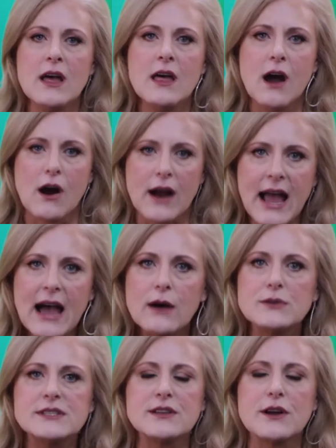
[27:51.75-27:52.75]
our
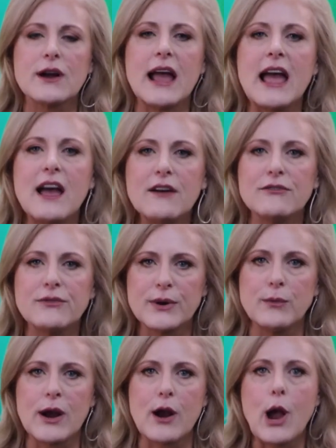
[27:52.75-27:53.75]
house, they're
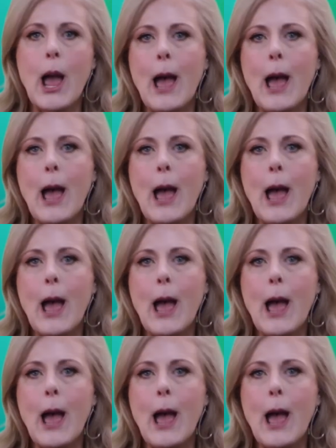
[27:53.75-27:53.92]
everywhere.